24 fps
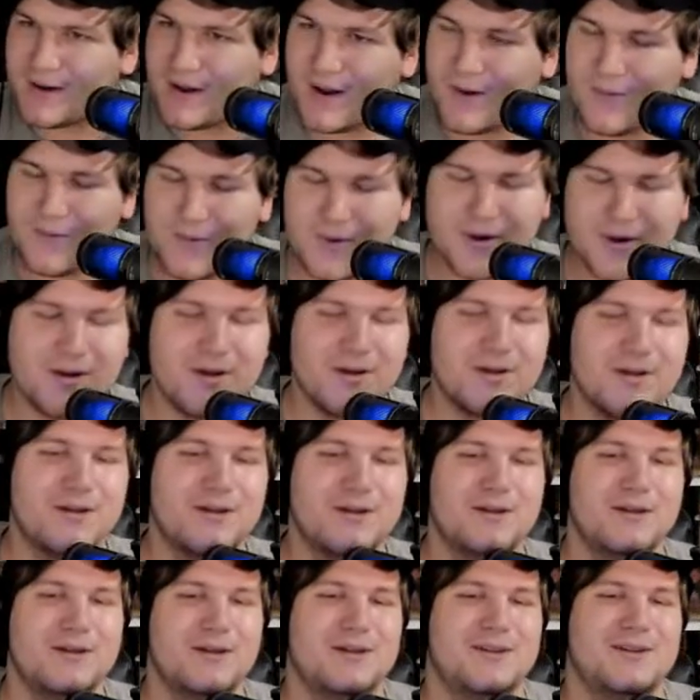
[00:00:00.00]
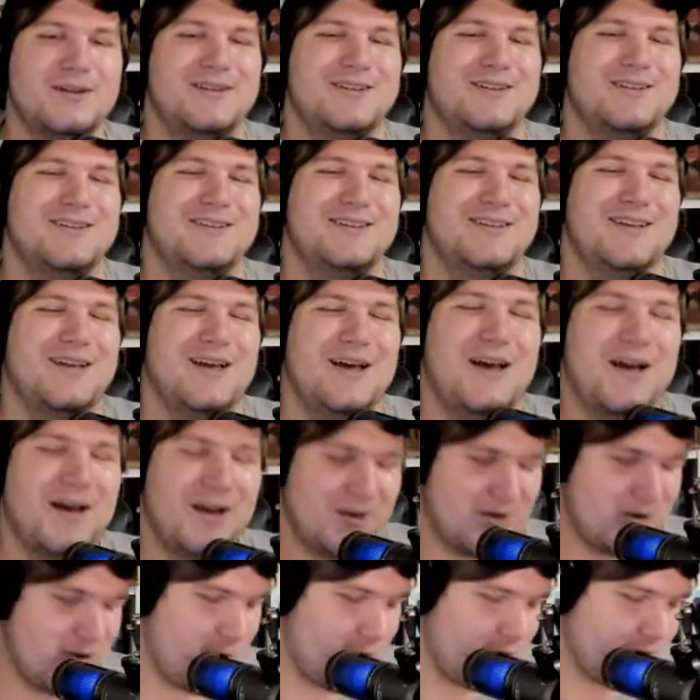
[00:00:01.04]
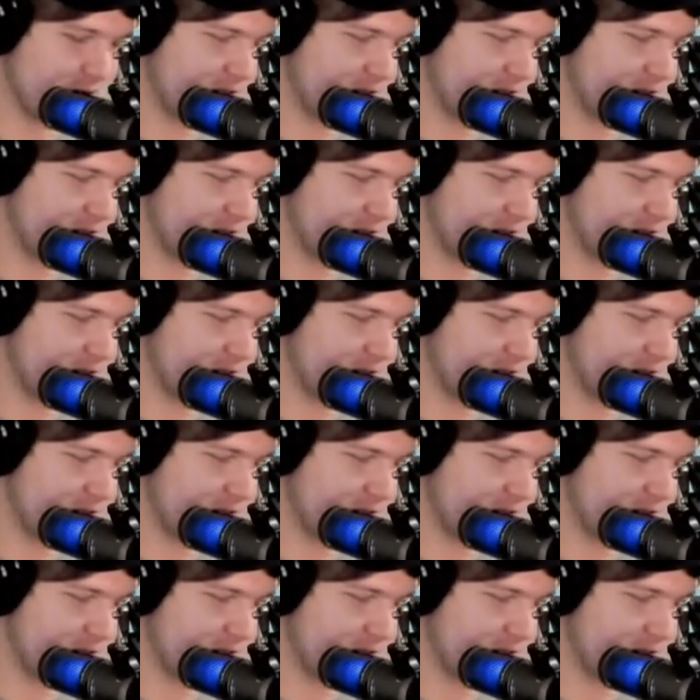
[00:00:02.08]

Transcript: I wanna uh, go to